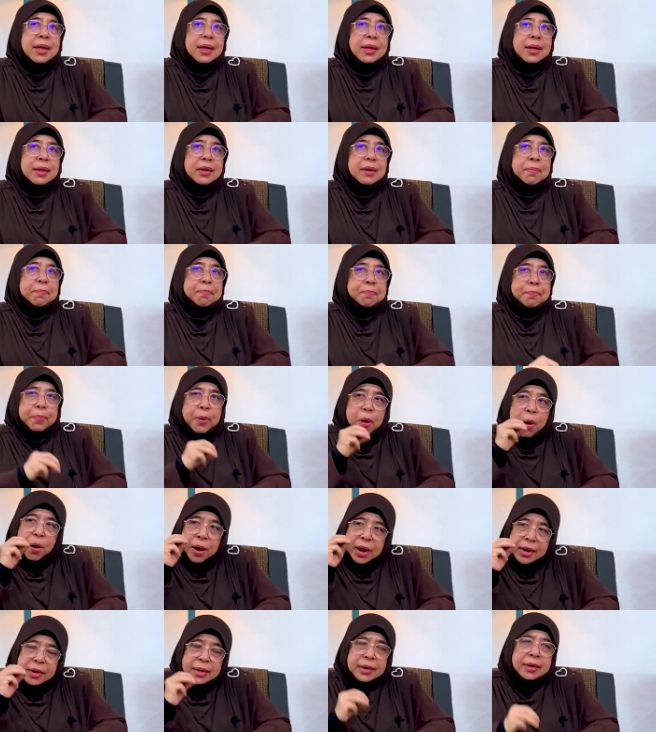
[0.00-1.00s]
The
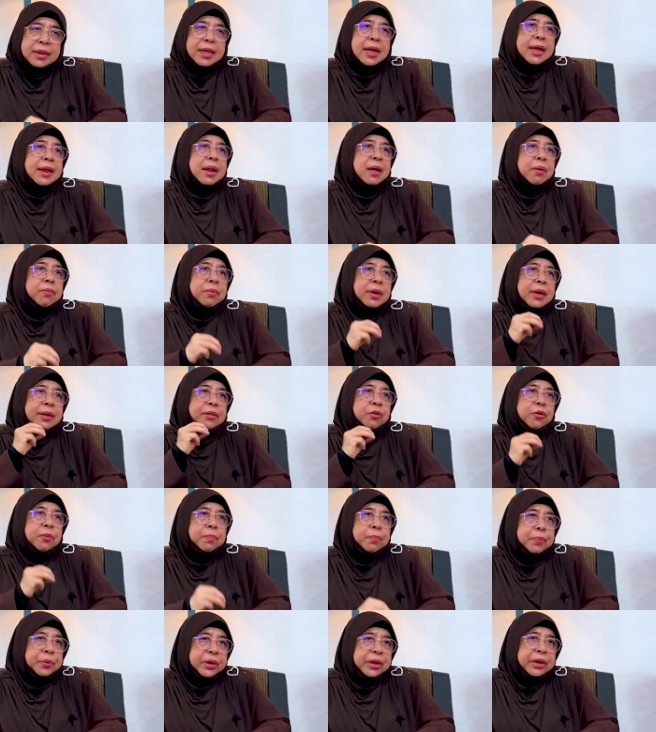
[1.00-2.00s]
point that I would like
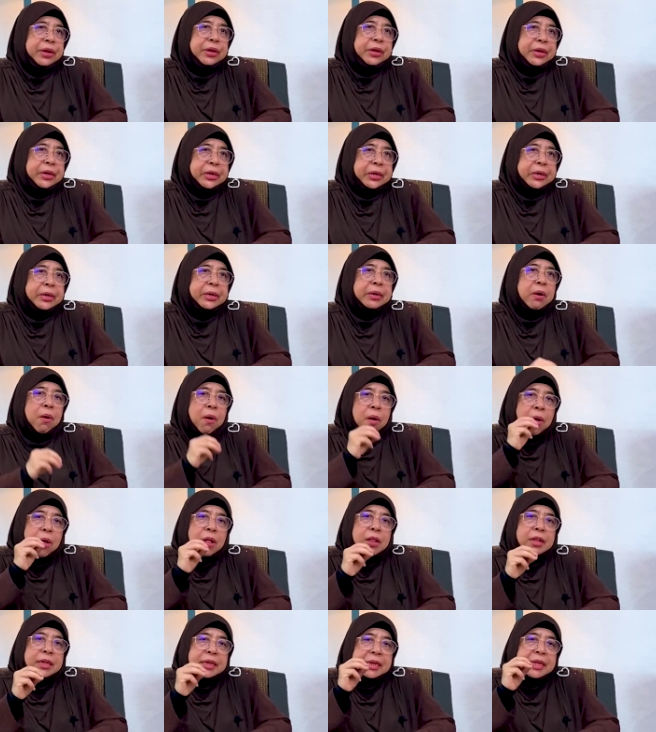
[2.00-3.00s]
to bring here,
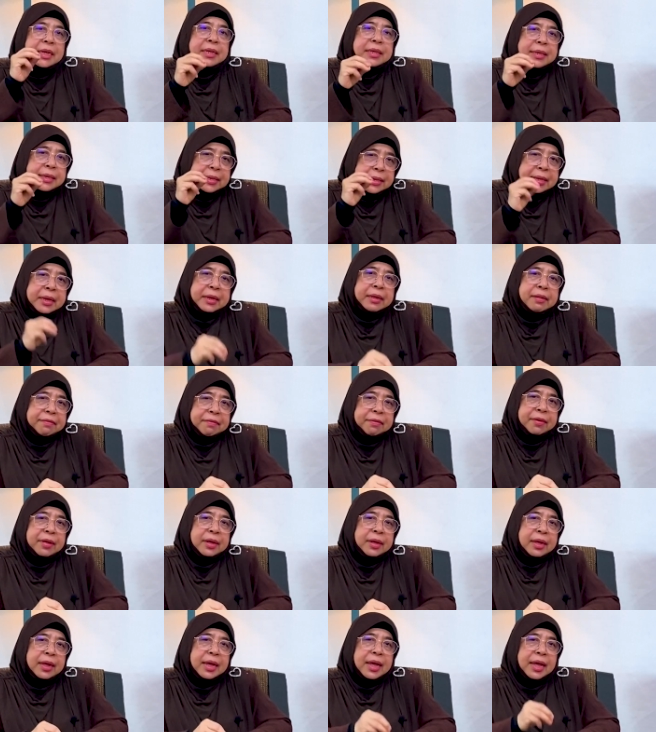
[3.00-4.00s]
all these self
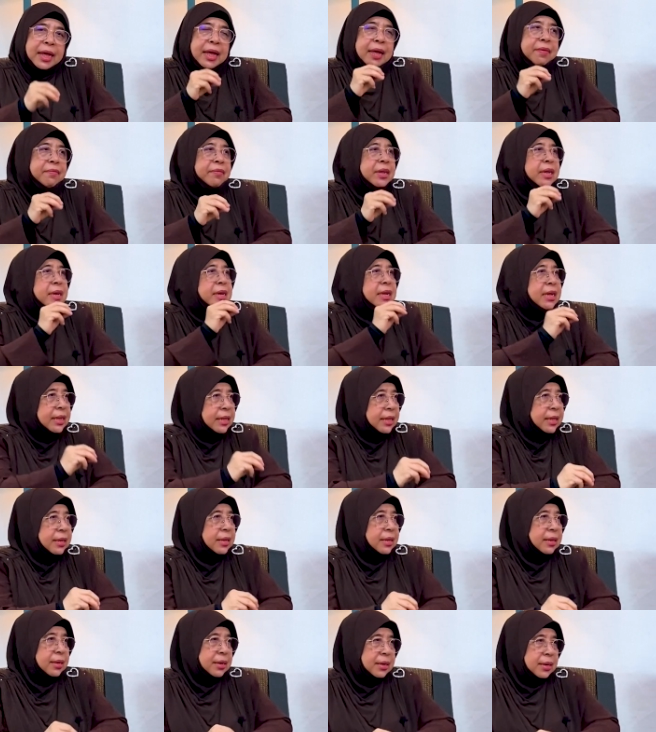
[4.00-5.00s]
have the
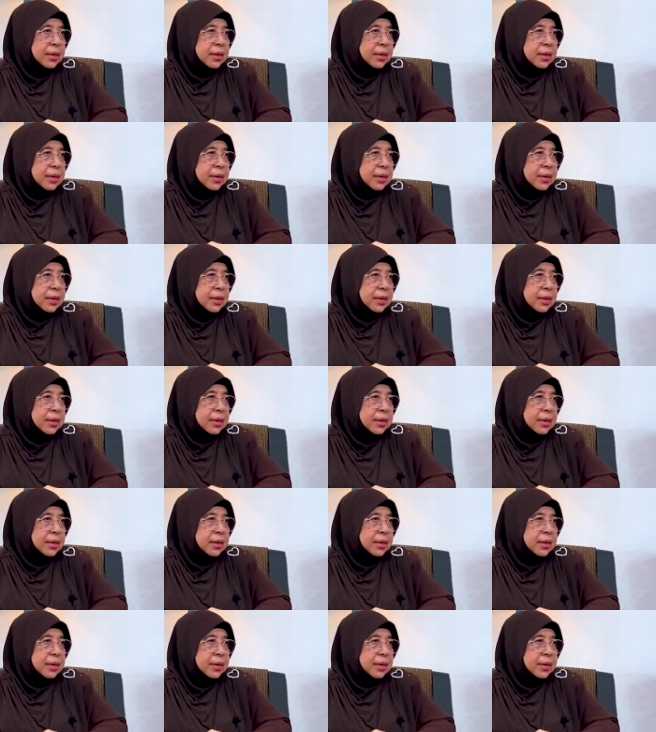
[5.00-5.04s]
needs.